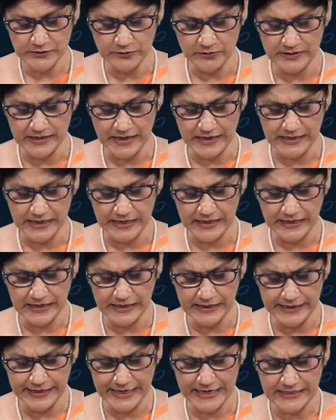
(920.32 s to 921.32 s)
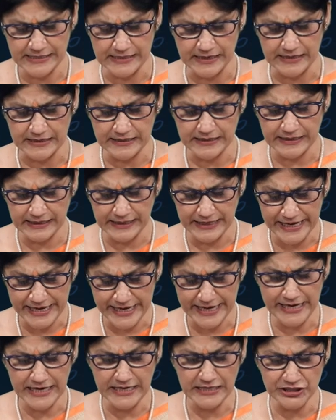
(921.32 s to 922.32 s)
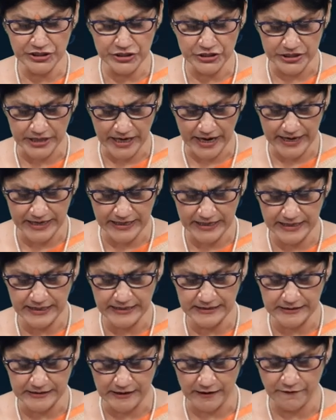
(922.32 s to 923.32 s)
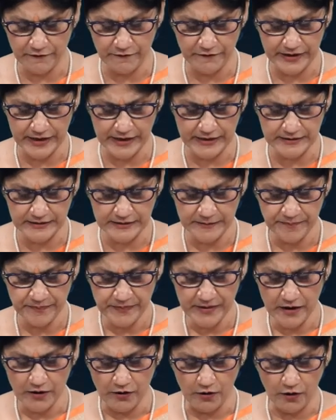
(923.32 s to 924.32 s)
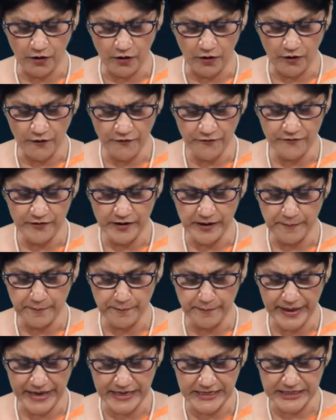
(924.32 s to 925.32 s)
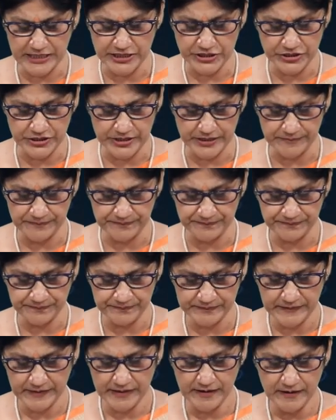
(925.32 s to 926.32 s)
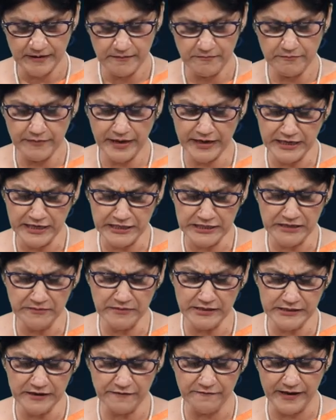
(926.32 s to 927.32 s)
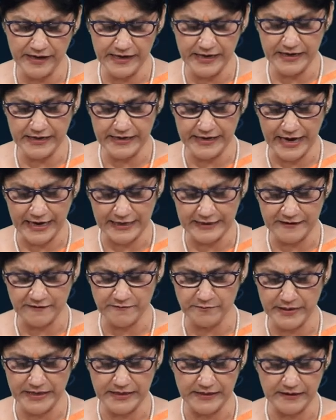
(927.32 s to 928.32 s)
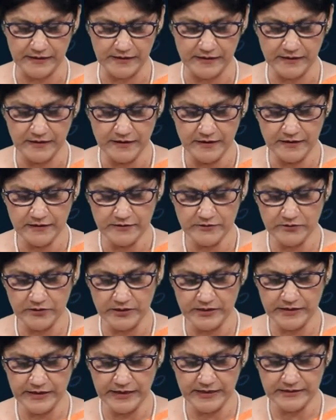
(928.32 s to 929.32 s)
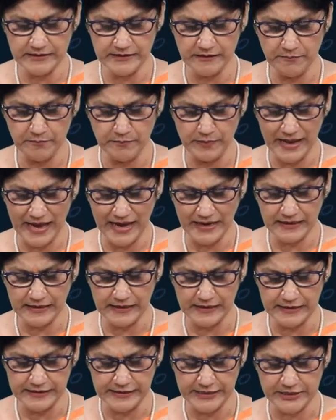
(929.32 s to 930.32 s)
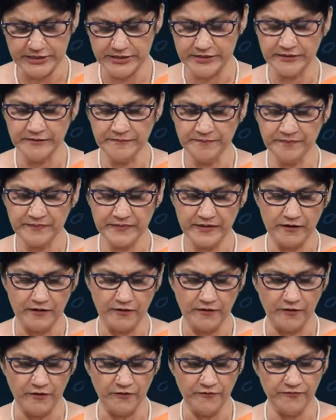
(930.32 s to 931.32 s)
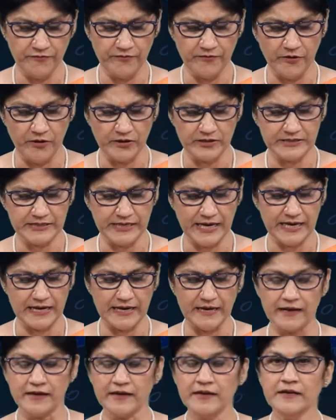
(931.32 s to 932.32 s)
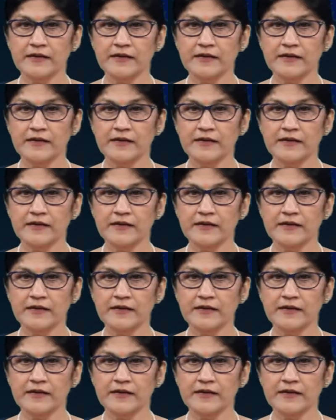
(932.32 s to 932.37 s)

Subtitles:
so that I get a clean shiny surface of magnesium. Magnesium is a very reactive metal, so it gets a black coloration of oxide layer.